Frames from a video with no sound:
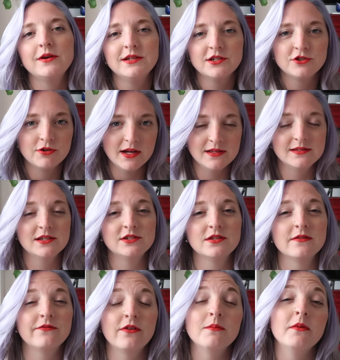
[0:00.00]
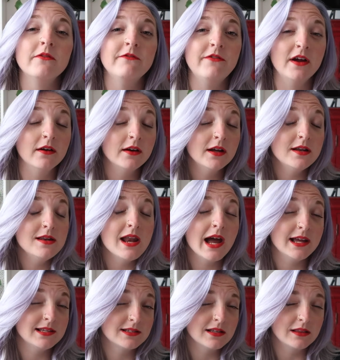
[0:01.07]
going to transition from a very
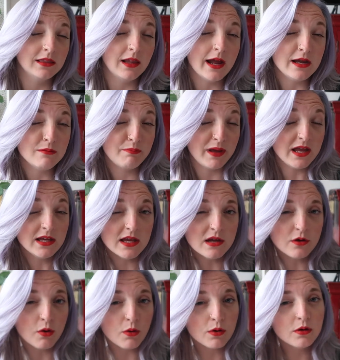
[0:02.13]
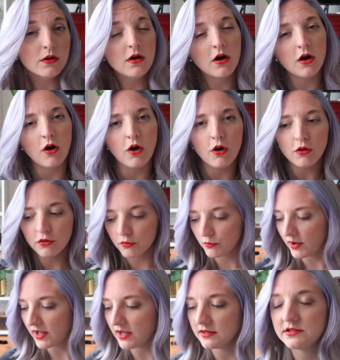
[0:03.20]
nice light pinky coral all
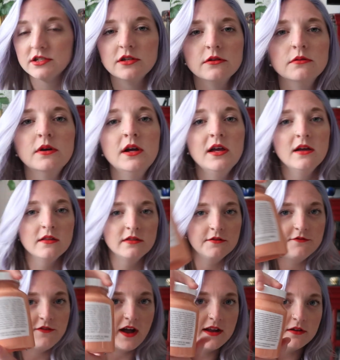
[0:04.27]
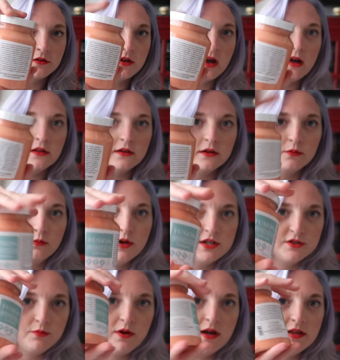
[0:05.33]
the way to the final color,
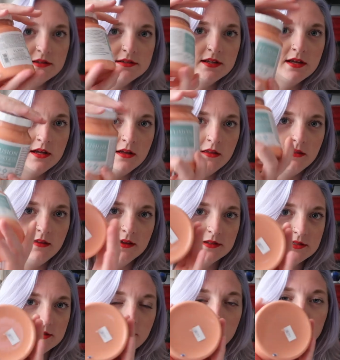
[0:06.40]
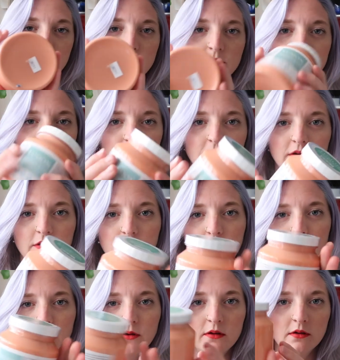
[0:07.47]
which was this beautiful
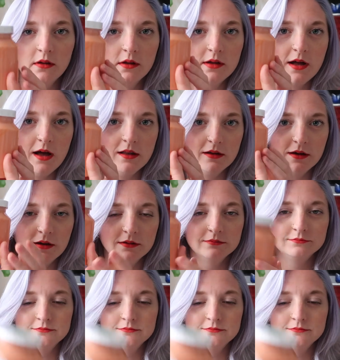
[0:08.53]
coral color.